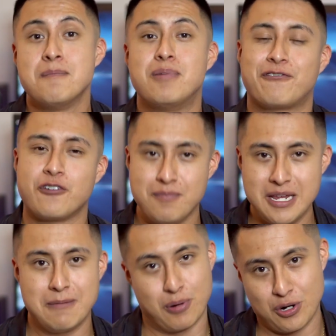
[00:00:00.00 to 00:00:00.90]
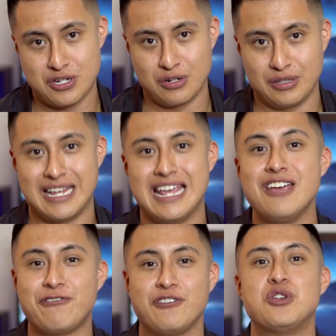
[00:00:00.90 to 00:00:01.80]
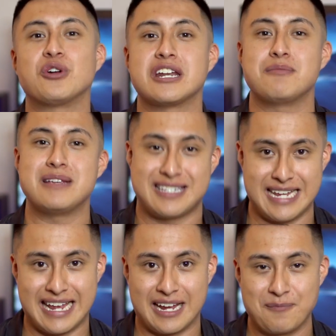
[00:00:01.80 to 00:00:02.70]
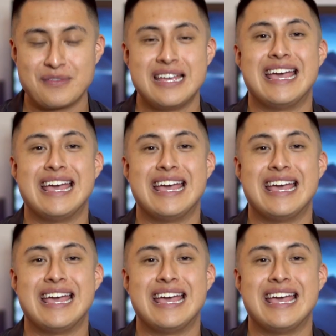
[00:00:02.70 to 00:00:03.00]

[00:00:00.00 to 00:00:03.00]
But for me personally, if you're gonna be singing,